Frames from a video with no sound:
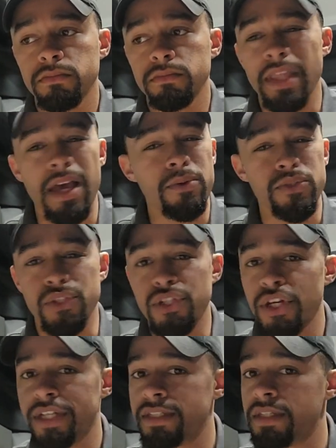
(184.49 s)
that was
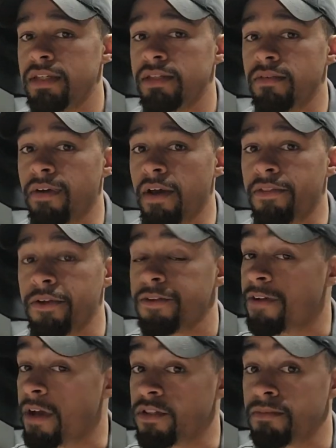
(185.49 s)
just east of
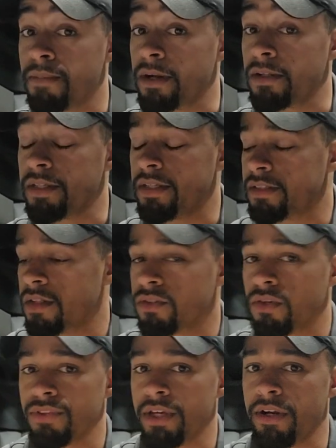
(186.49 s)
I-35, just barely east. I was
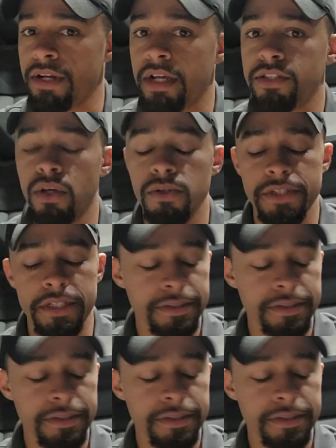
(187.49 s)
over there in Tulsa.